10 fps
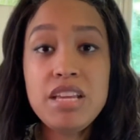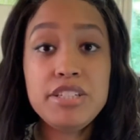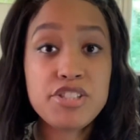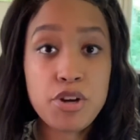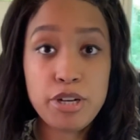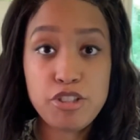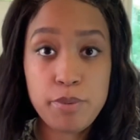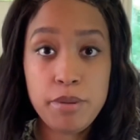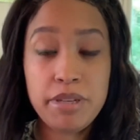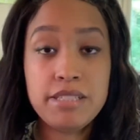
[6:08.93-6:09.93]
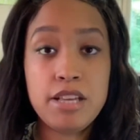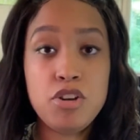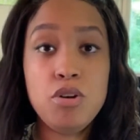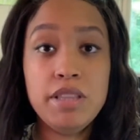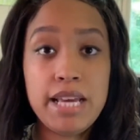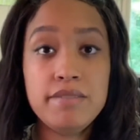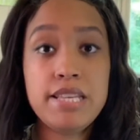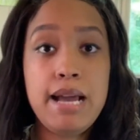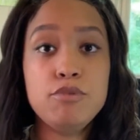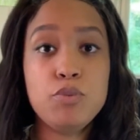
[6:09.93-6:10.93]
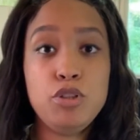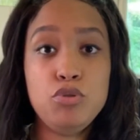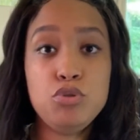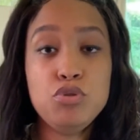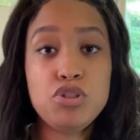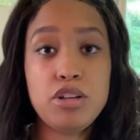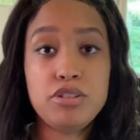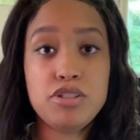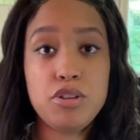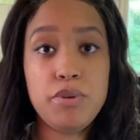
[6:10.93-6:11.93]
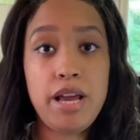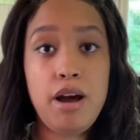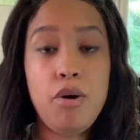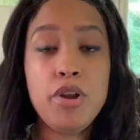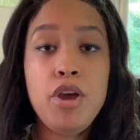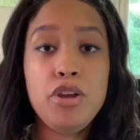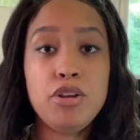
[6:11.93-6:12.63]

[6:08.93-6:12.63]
discouragement, because I know a lot of times when you do start to slow down,